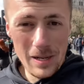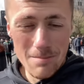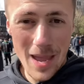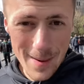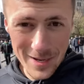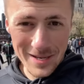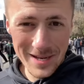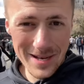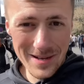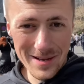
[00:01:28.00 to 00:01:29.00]
Maybe
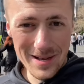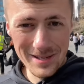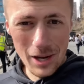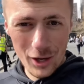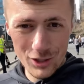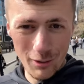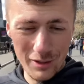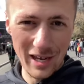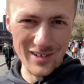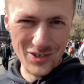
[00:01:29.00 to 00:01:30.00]
Hartwell
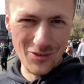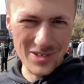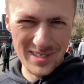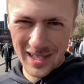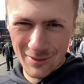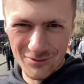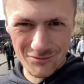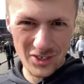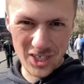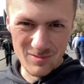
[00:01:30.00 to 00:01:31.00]
kickers always tend to
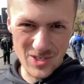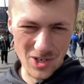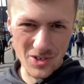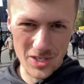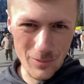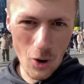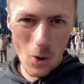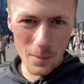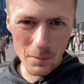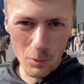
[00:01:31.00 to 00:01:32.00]
have freaky results. I'm
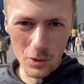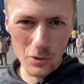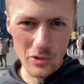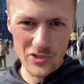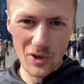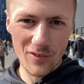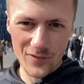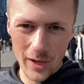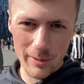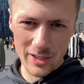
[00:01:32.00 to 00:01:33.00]
hoping one goes in our
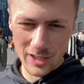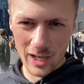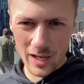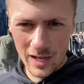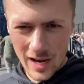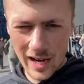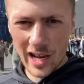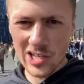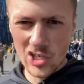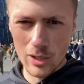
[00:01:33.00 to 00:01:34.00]
favour today. I
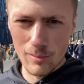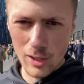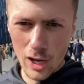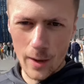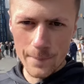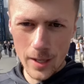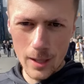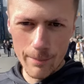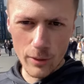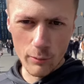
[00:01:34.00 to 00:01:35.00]
like Tottenham a lot,
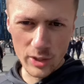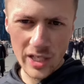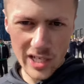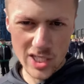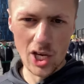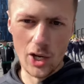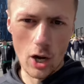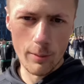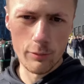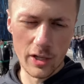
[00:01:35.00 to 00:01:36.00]
but we need to turn
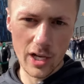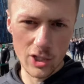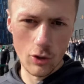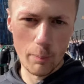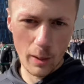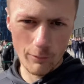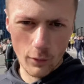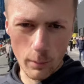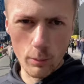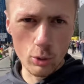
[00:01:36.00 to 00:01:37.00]
up if we want to get European
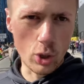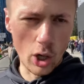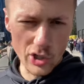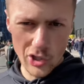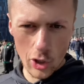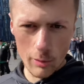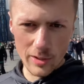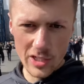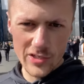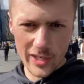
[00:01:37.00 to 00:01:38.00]
football. We've got to turn up
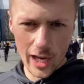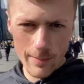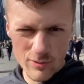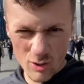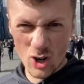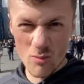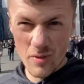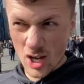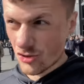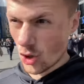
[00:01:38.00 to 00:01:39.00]
in these games. We've got to
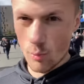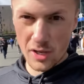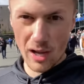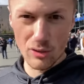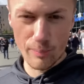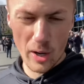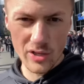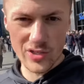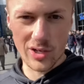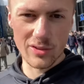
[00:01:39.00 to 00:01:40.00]
make sure we get the
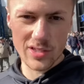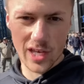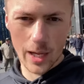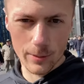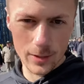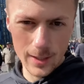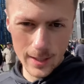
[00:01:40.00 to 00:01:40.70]
points on the table.